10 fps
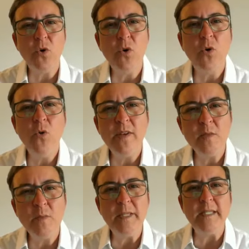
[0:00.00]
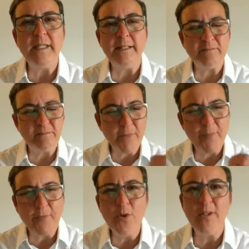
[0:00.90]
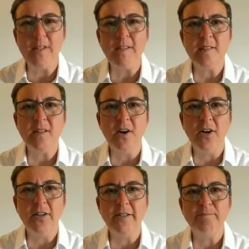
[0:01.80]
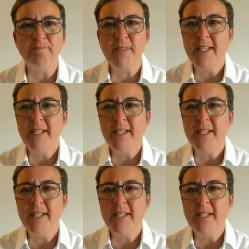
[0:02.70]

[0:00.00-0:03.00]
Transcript: always been focused on